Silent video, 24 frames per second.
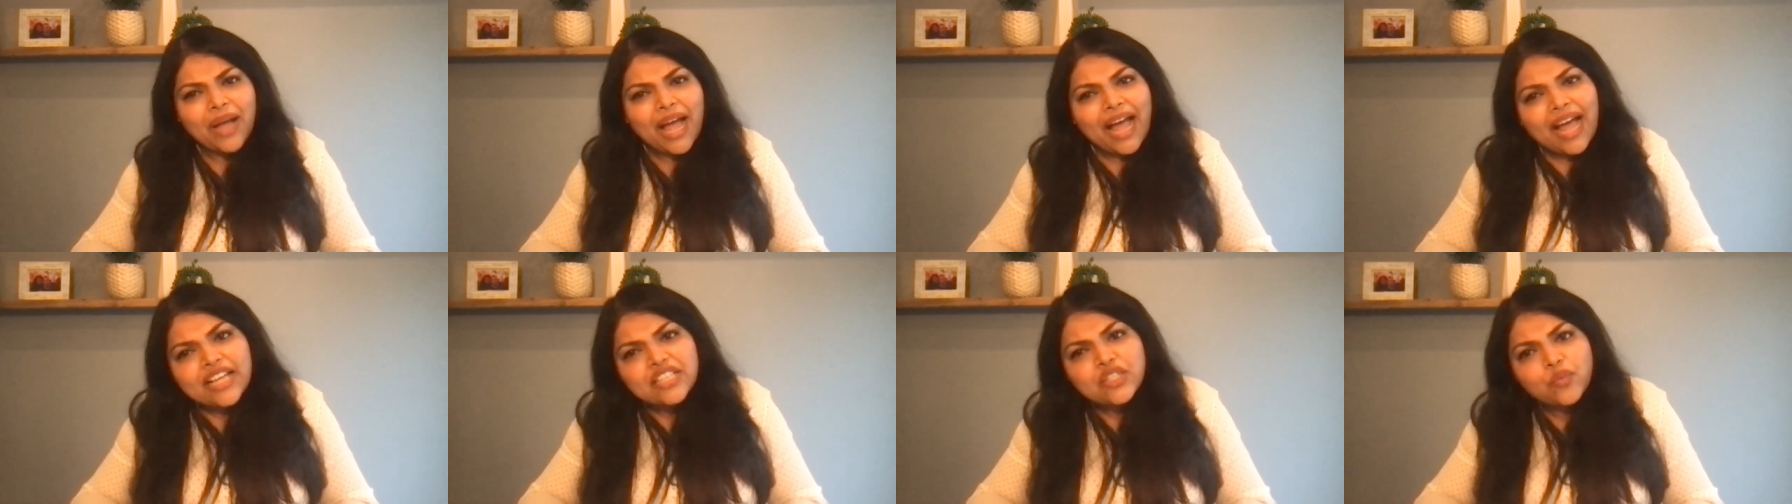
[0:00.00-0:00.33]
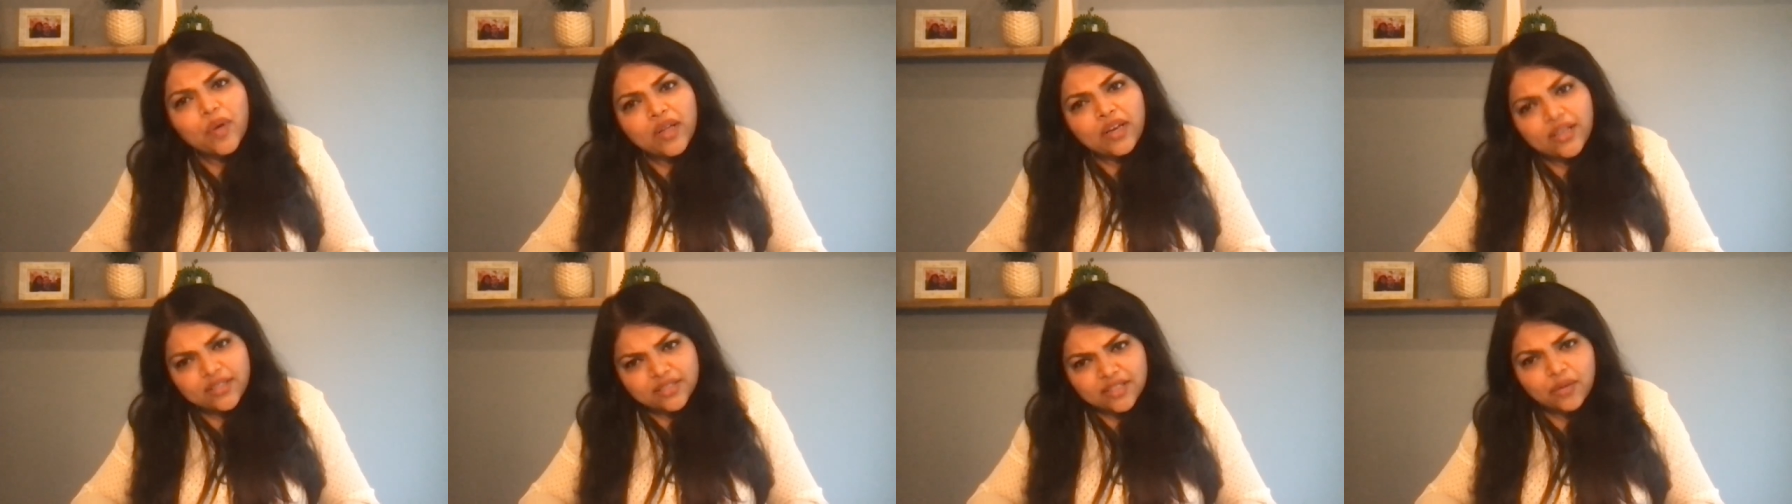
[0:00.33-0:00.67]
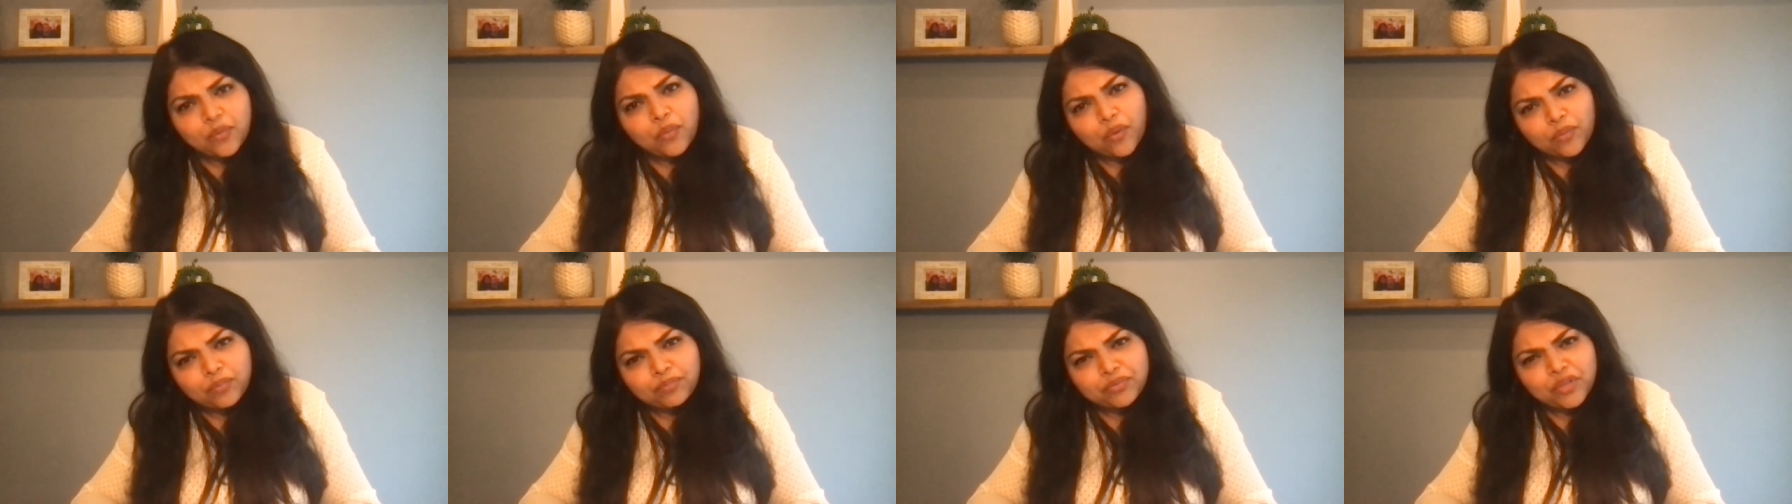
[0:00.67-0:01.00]
as well as I
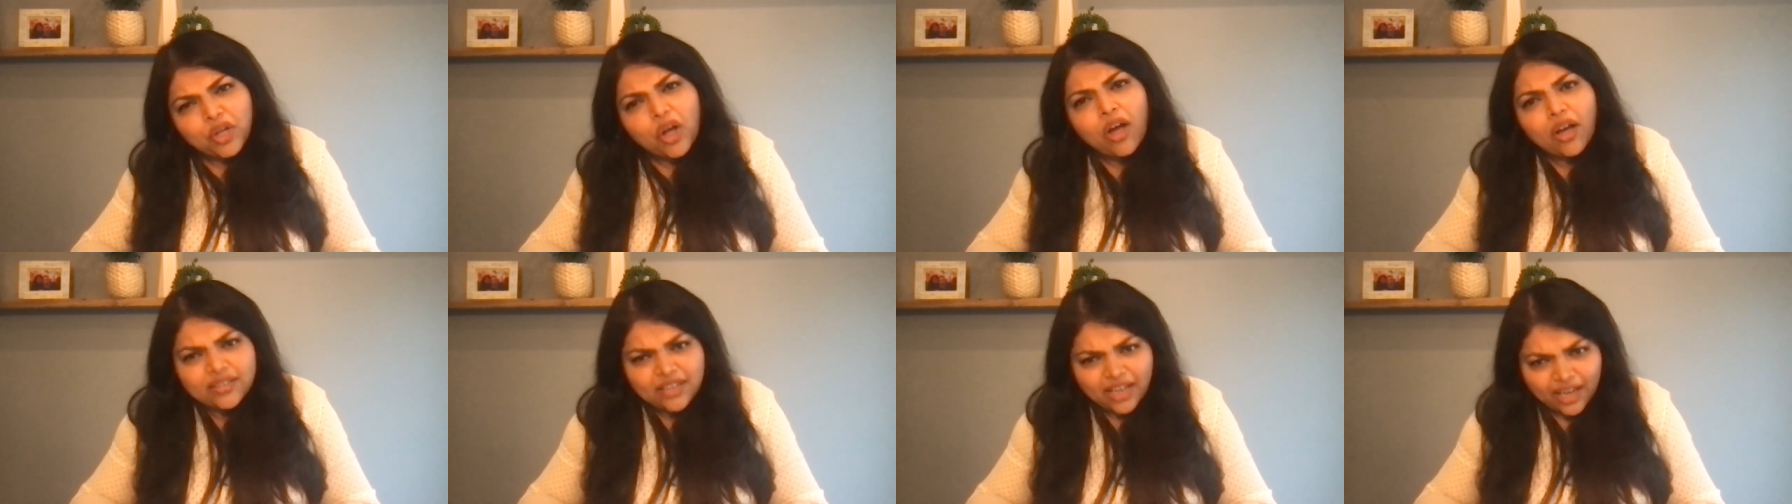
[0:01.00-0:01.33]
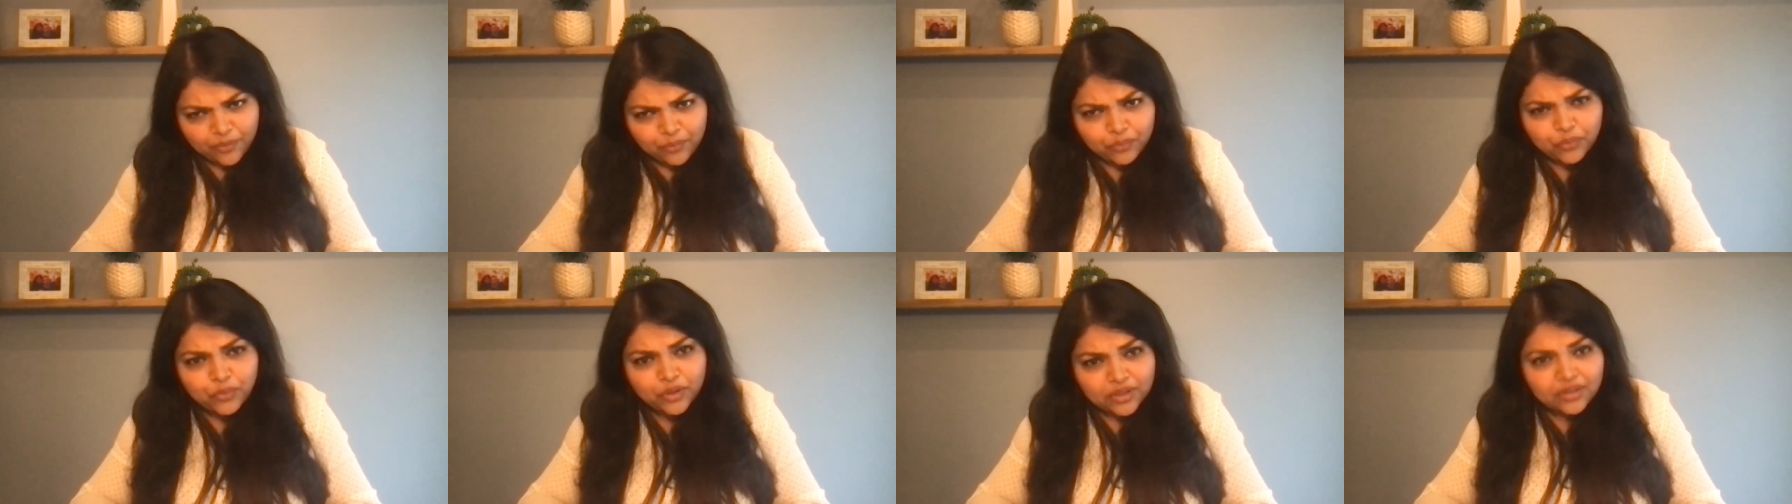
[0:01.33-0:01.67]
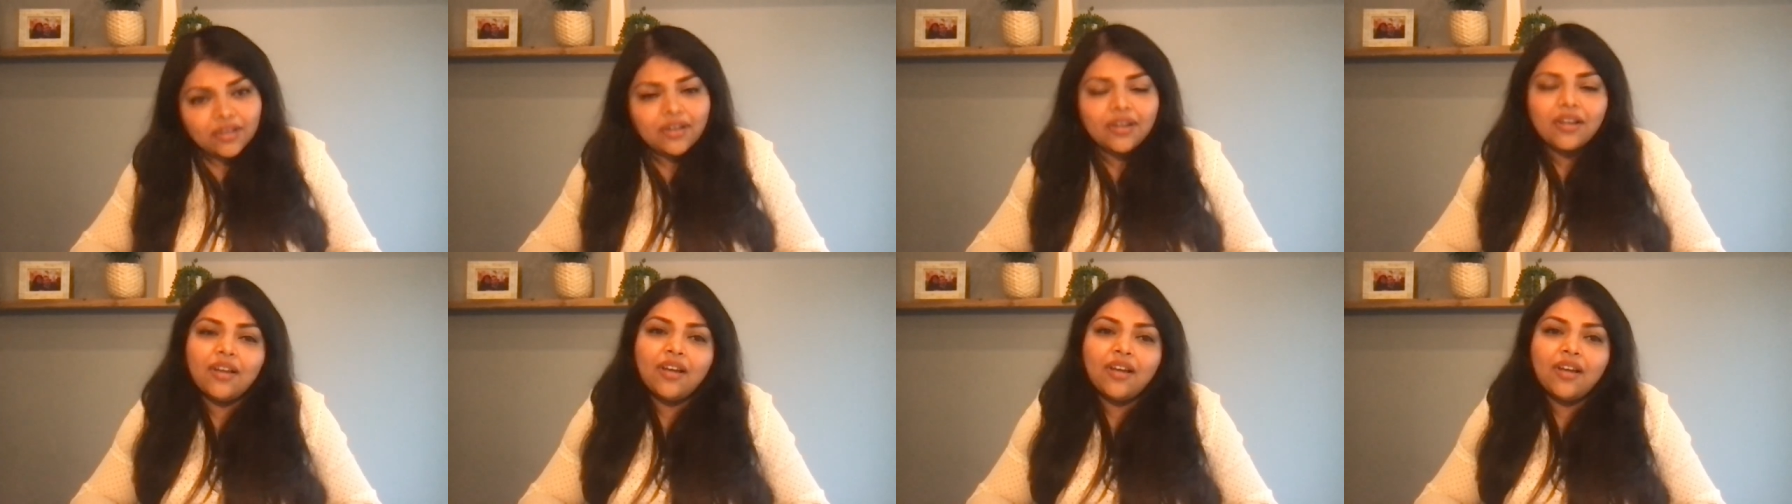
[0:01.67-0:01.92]
thought I would.